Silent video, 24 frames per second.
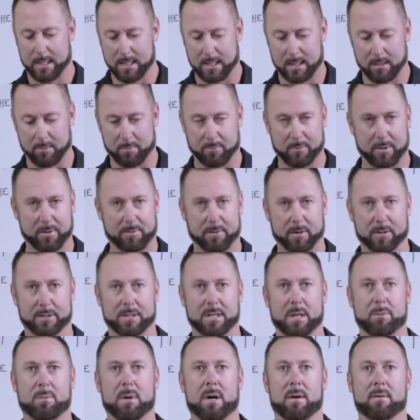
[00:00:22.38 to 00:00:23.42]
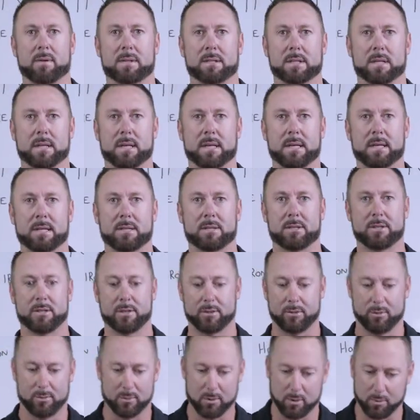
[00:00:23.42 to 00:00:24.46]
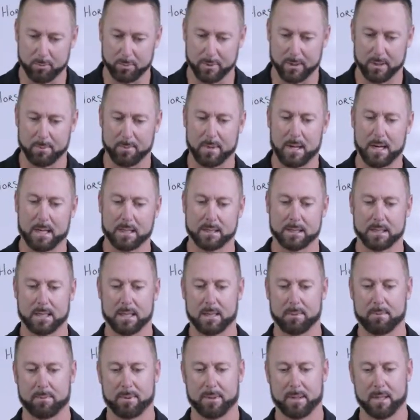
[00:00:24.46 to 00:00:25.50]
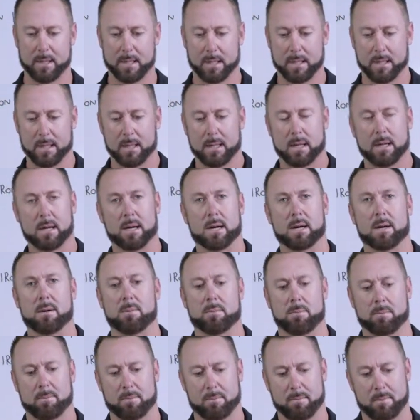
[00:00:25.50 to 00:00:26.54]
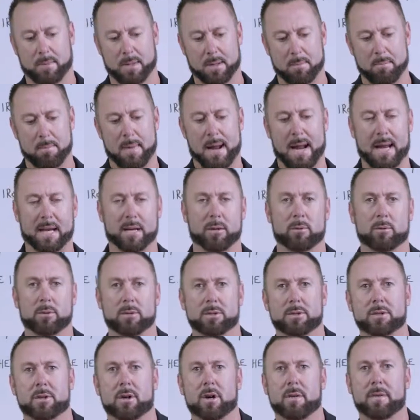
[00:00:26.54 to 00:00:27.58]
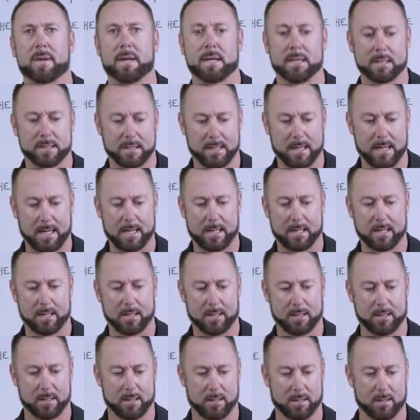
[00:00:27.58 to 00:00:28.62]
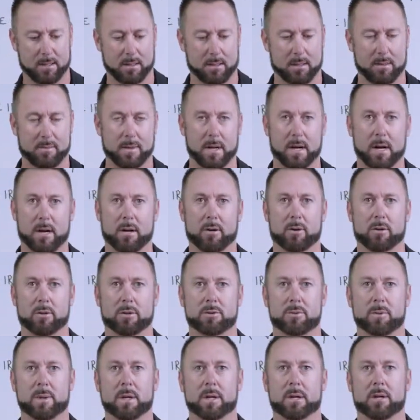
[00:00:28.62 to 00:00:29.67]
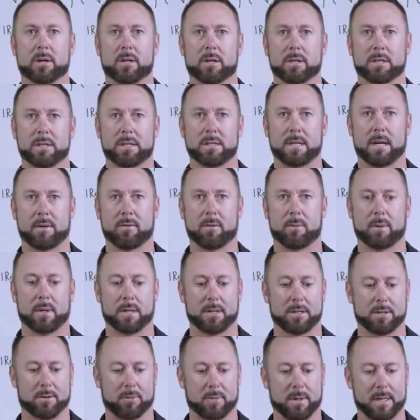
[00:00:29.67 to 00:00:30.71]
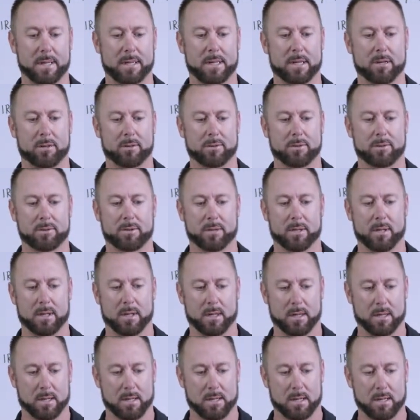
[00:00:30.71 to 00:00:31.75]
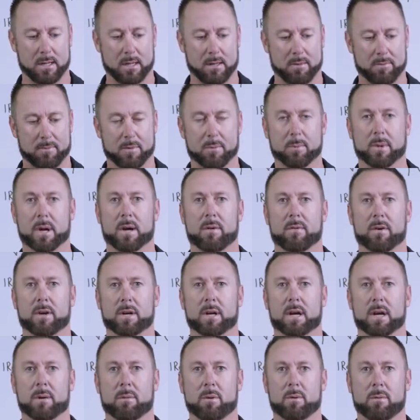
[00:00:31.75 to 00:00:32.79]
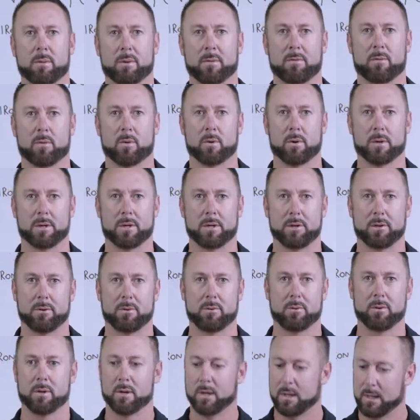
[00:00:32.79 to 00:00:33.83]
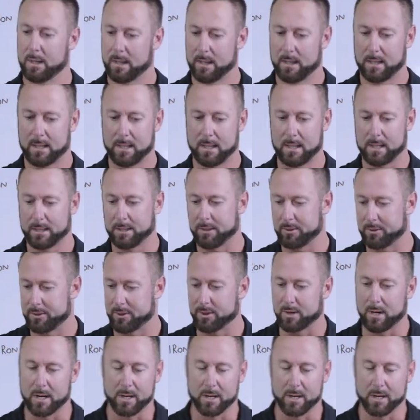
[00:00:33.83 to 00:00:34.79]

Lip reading: The first step obviously is to open the box up. The manuals are on the inside of the IronHorse. We encourage everybody to read those from cover to cover before you use your